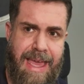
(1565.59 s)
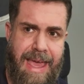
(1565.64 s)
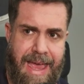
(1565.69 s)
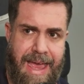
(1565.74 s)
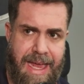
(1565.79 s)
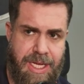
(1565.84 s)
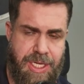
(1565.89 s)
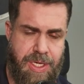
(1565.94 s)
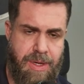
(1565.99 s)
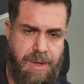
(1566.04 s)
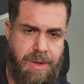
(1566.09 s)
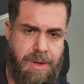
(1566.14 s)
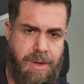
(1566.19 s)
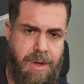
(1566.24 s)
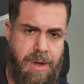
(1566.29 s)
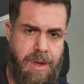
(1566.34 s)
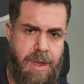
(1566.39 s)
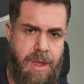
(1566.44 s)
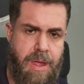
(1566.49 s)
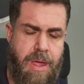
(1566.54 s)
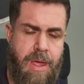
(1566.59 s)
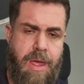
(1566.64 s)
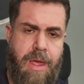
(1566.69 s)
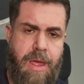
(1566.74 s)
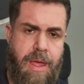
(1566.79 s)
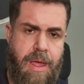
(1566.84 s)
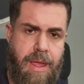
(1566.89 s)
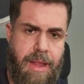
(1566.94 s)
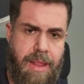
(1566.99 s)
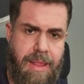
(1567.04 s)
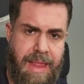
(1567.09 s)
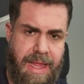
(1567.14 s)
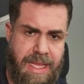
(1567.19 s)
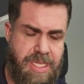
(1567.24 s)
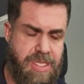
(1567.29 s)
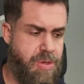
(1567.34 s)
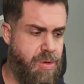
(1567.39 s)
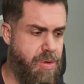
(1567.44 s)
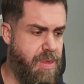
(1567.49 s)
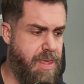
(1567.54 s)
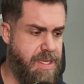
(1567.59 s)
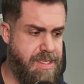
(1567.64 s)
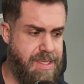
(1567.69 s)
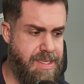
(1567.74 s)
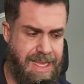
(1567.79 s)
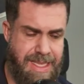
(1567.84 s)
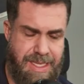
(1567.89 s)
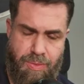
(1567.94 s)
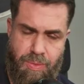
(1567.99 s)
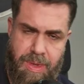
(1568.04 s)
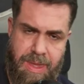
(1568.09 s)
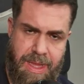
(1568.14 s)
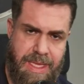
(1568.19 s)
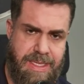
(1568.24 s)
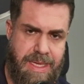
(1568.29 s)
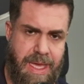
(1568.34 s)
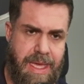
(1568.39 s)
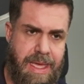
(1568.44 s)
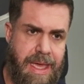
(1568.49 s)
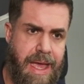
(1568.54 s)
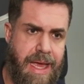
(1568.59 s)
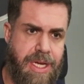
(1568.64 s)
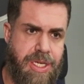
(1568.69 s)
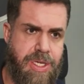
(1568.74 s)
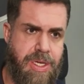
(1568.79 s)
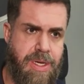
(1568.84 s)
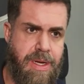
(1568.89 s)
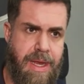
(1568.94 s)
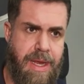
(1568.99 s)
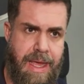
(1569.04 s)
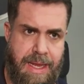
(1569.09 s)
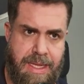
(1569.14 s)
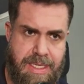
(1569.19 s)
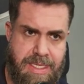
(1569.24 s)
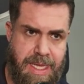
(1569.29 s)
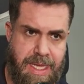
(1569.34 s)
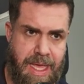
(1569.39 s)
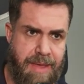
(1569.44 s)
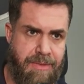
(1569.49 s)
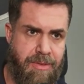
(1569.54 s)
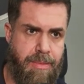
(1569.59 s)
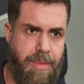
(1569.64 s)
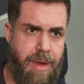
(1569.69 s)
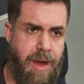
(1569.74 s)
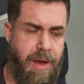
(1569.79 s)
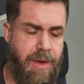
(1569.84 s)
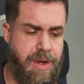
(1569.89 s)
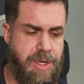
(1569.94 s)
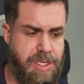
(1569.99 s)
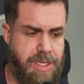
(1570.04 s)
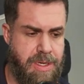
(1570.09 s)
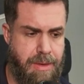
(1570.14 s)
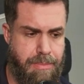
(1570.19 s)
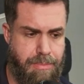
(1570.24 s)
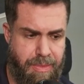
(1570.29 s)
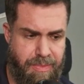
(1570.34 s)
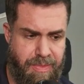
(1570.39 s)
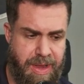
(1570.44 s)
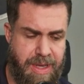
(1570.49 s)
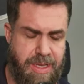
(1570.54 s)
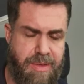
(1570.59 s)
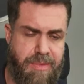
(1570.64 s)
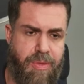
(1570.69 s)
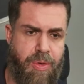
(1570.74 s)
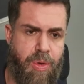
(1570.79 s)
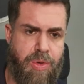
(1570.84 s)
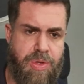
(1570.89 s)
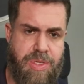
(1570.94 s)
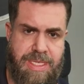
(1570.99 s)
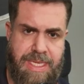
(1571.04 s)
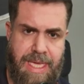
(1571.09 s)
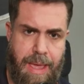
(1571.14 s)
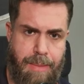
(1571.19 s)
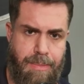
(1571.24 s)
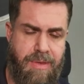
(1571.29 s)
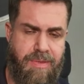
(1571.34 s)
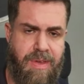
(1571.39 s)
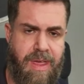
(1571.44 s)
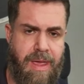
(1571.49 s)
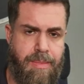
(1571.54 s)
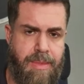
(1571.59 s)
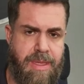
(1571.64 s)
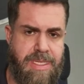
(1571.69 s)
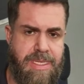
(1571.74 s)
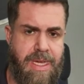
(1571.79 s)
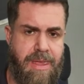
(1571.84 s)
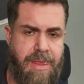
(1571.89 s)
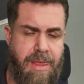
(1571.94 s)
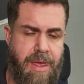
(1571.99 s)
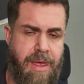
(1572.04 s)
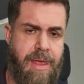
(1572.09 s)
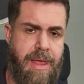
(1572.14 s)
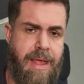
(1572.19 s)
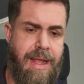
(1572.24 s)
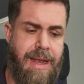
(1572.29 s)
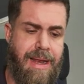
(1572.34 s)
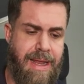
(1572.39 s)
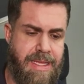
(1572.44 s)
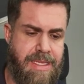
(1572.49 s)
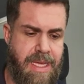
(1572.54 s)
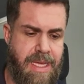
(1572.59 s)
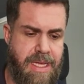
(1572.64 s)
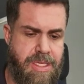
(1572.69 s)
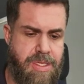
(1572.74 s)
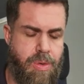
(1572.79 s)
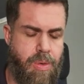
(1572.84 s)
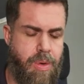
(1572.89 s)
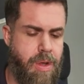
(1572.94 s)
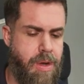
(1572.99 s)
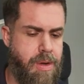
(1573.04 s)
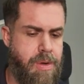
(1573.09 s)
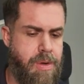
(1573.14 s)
action. Let's do this. Let's really take action and save your marriage, prevent divorce, keep your family together. Let's get to it.